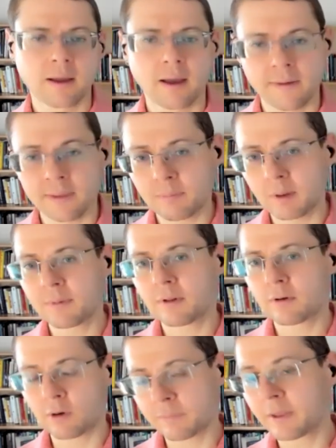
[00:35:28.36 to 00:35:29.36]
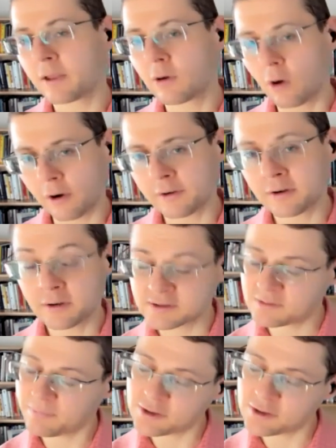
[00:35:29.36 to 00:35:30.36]
And the people who are being audited,
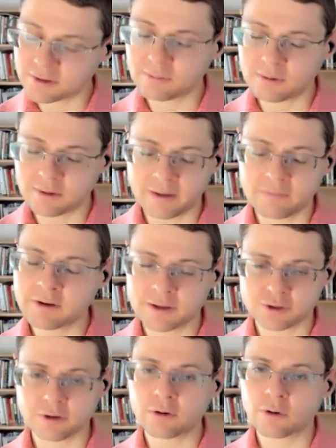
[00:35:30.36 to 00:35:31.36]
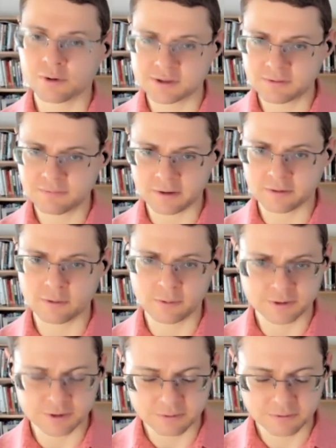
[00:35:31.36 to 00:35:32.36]
especially, will have a natural horns effect
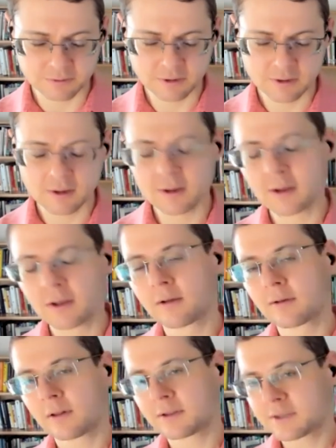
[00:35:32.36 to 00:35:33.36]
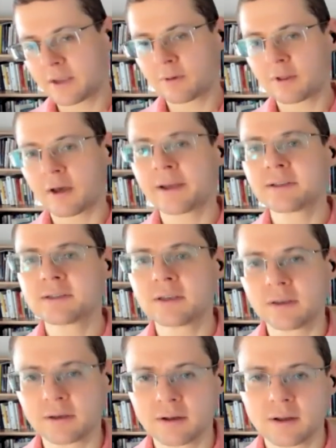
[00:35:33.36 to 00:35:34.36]
toward you. Let's say with IT,
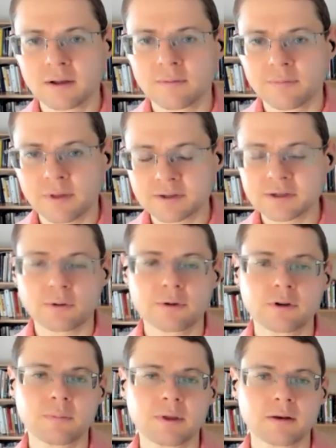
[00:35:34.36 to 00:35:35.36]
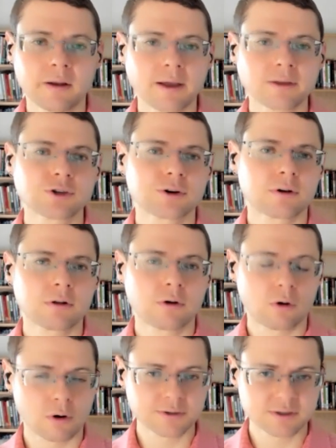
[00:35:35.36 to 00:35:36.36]
there's going to be a natural
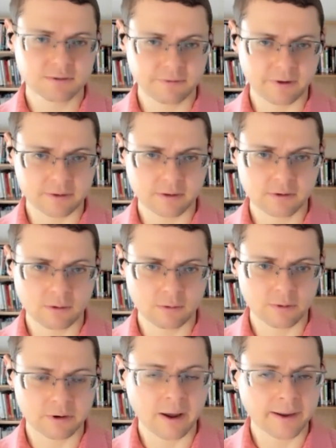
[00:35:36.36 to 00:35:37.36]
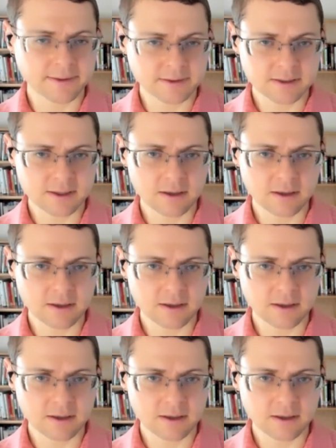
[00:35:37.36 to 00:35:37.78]
horns effect toward IT